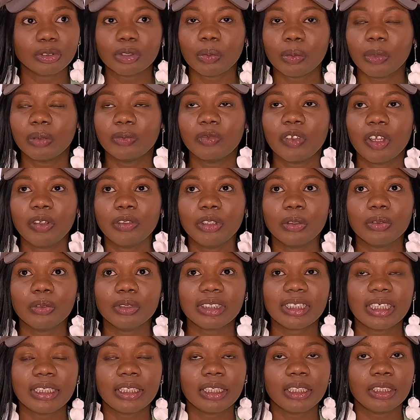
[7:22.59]
Some of them they will
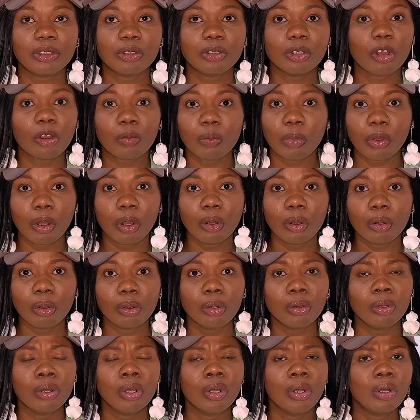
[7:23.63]
say they dug
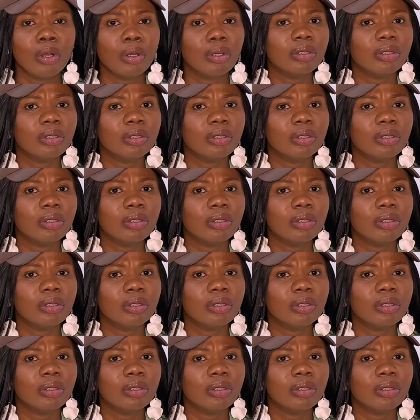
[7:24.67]
borehole